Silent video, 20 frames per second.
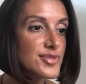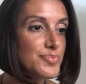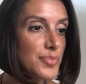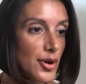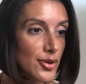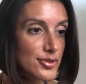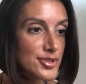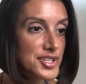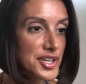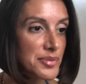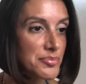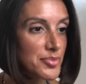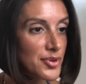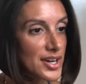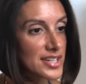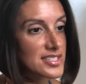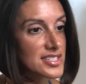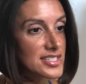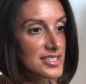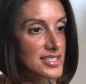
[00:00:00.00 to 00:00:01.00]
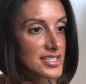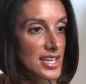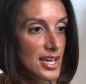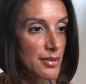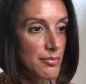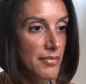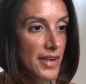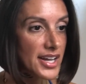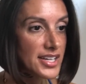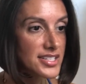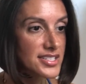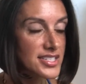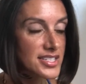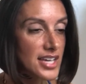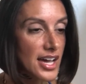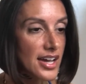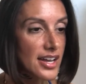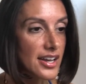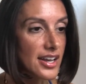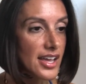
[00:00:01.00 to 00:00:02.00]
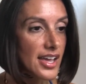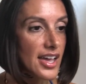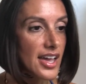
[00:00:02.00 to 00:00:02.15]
posing, presence, and mindset.